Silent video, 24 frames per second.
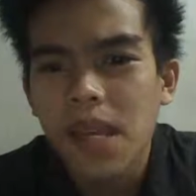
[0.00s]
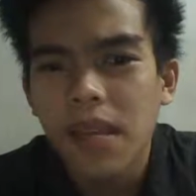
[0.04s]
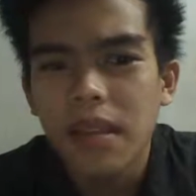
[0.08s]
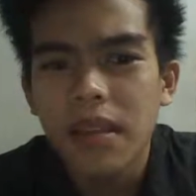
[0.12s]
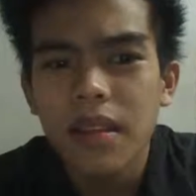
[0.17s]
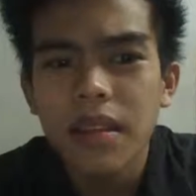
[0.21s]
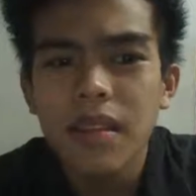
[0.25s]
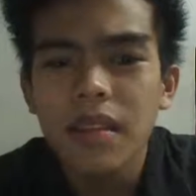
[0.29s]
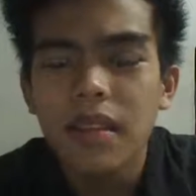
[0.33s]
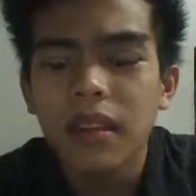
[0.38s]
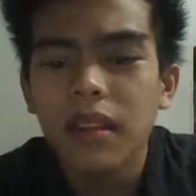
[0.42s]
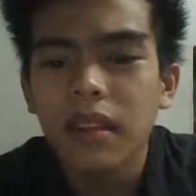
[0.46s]

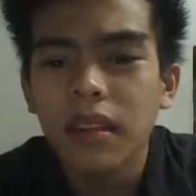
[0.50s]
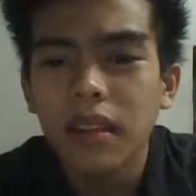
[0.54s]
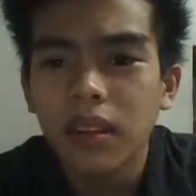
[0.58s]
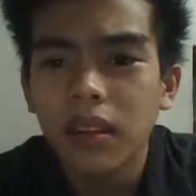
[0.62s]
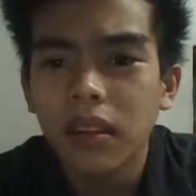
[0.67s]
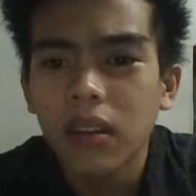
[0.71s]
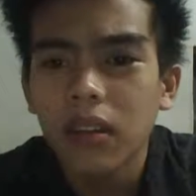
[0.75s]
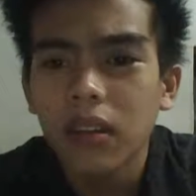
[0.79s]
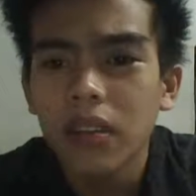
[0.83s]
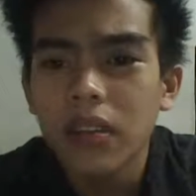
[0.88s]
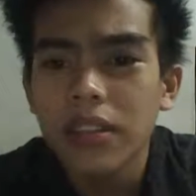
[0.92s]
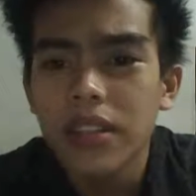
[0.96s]
these
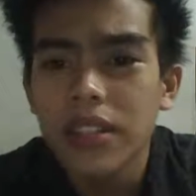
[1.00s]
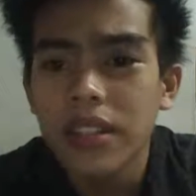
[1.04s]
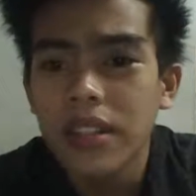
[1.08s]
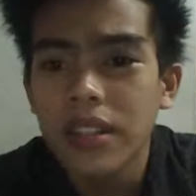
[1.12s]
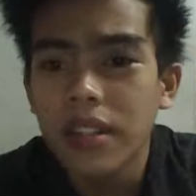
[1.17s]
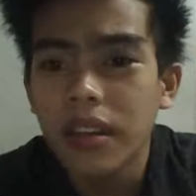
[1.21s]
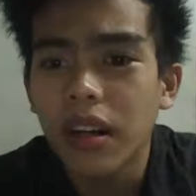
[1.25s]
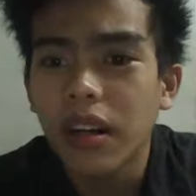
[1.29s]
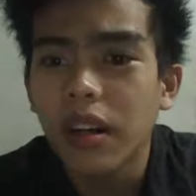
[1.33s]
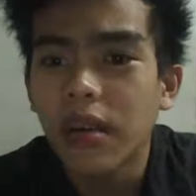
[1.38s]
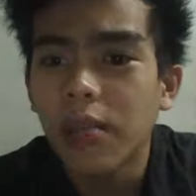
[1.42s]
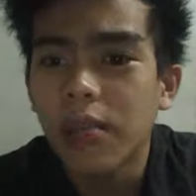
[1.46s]

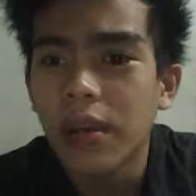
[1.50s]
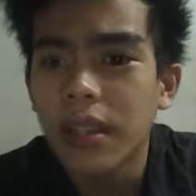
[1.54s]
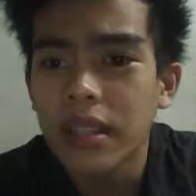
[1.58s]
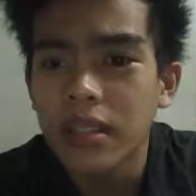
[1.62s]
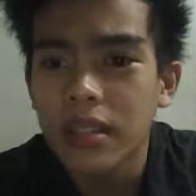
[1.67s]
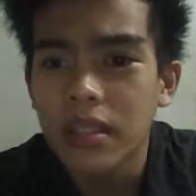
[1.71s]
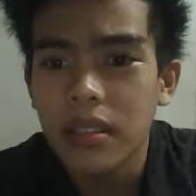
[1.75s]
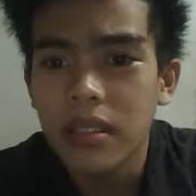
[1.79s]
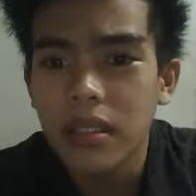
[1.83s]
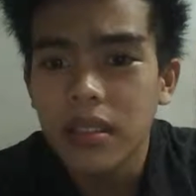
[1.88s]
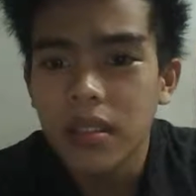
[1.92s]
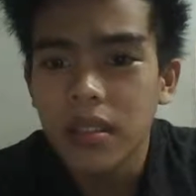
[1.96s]
technologies are
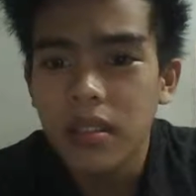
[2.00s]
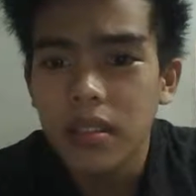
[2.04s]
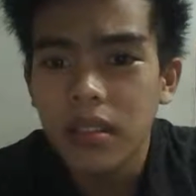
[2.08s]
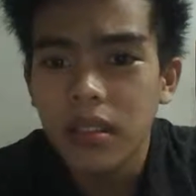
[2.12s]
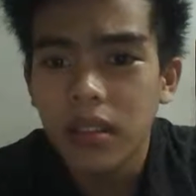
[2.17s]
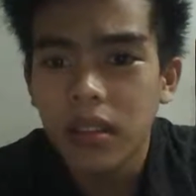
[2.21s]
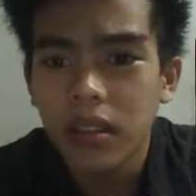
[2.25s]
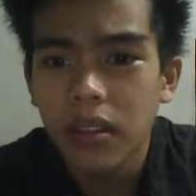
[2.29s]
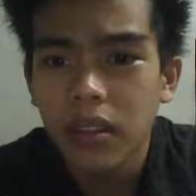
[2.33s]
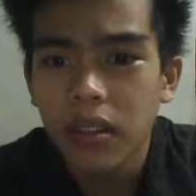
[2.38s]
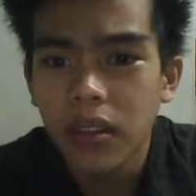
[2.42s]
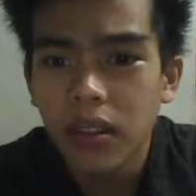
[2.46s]
based,
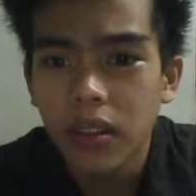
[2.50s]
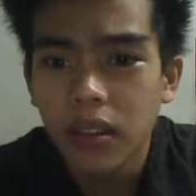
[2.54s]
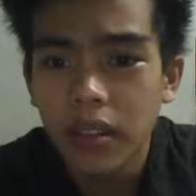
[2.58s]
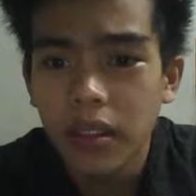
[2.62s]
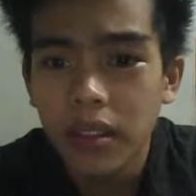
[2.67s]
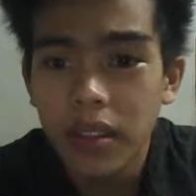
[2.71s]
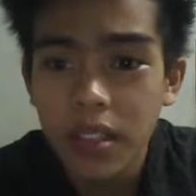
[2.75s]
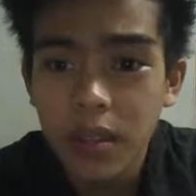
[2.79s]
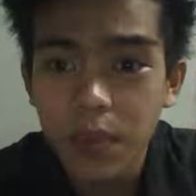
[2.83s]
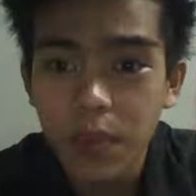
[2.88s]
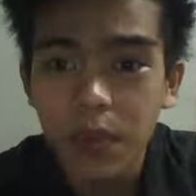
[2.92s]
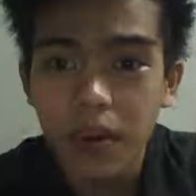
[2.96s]

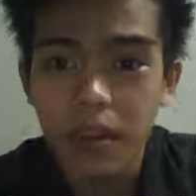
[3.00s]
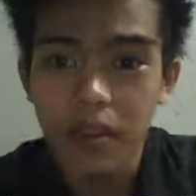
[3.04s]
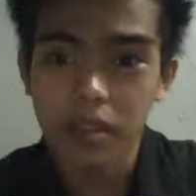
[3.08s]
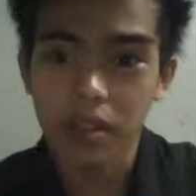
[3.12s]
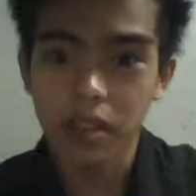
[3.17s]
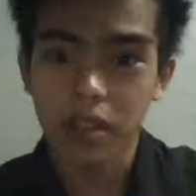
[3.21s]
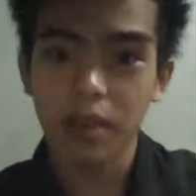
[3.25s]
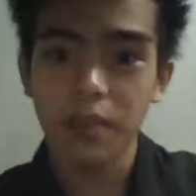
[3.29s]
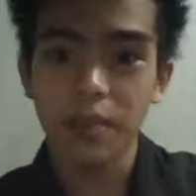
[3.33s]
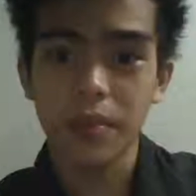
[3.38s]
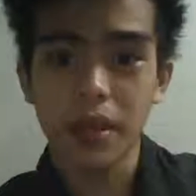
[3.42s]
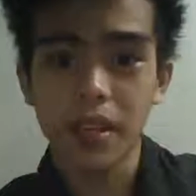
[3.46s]
these parts
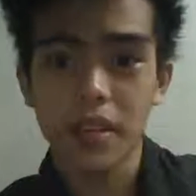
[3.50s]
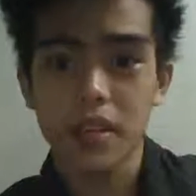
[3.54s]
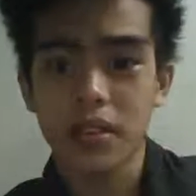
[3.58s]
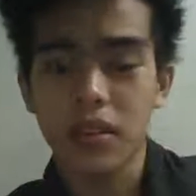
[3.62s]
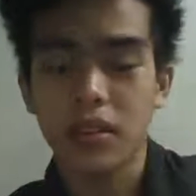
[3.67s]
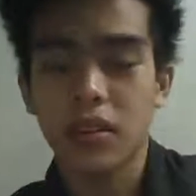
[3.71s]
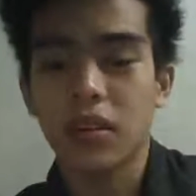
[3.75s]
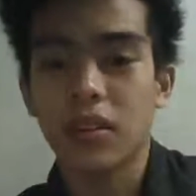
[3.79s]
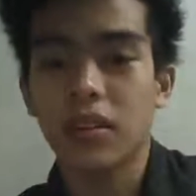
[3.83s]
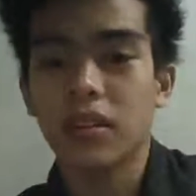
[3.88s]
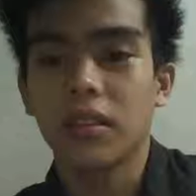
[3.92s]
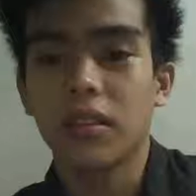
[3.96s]
are
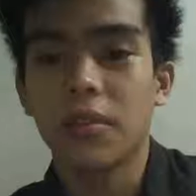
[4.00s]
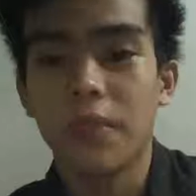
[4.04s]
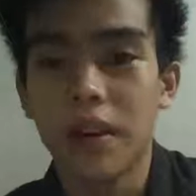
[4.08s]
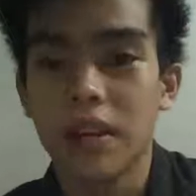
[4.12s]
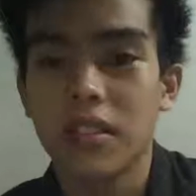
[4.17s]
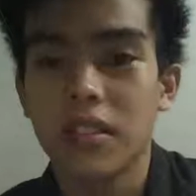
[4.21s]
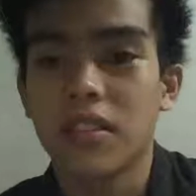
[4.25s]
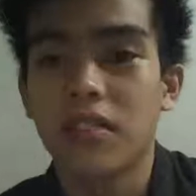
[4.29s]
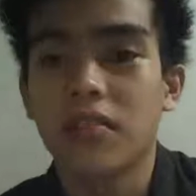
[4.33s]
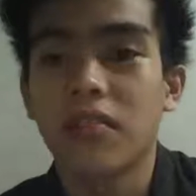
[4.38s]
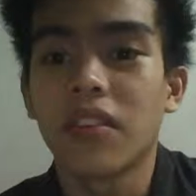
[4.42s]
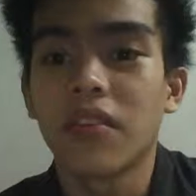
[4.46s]
based on the
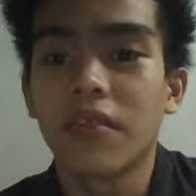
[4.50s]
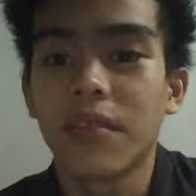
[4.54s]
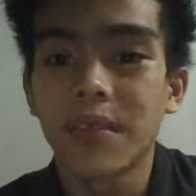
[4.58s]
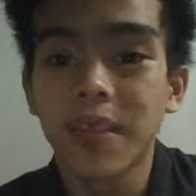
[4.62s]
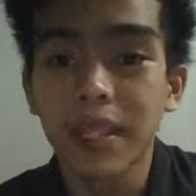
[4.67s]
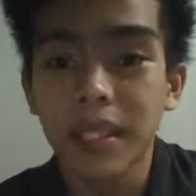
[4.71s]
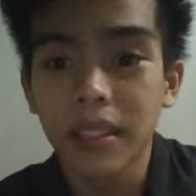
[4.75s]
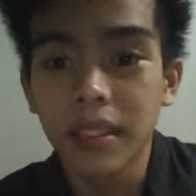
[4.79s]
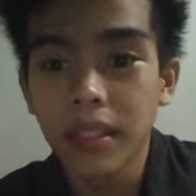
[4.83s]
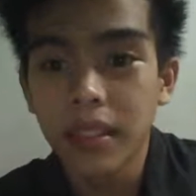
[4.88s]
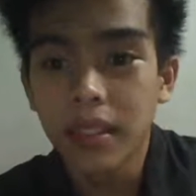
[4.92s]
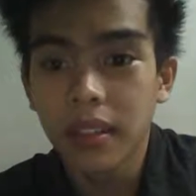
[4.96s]
parts of the
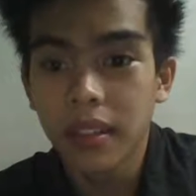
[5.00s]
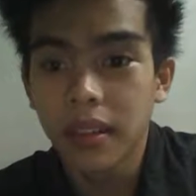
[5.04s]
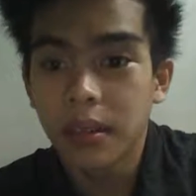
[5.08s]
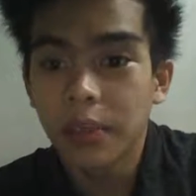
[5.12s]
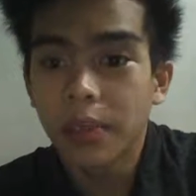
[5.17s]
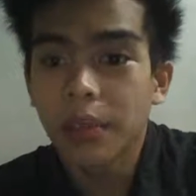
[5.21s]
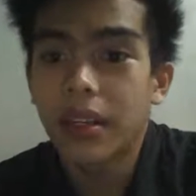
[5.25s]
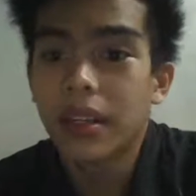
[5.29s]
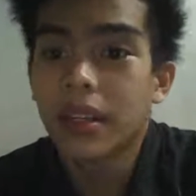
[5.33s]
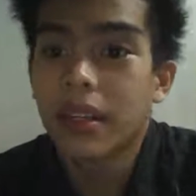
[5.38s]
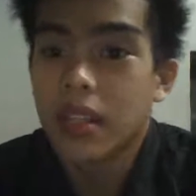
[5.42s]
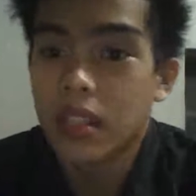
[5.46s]

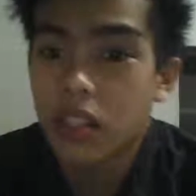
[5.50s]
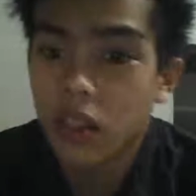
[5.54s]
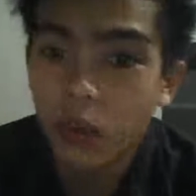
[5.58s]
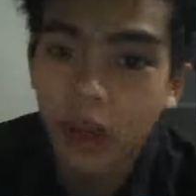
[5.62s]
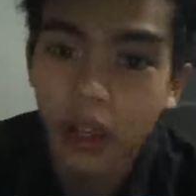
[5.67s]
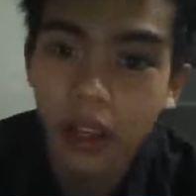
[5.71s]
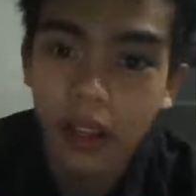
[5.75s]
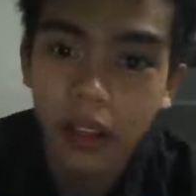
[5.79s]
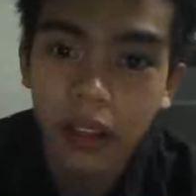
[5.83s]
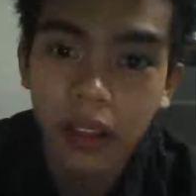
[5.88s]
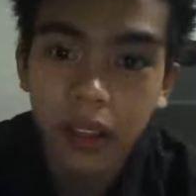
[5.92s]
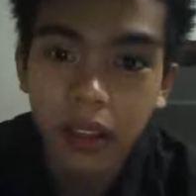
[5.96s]
bird as
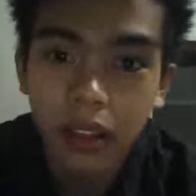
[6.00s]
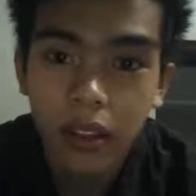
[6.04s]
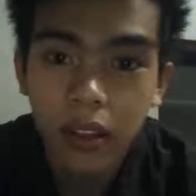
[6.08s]
well.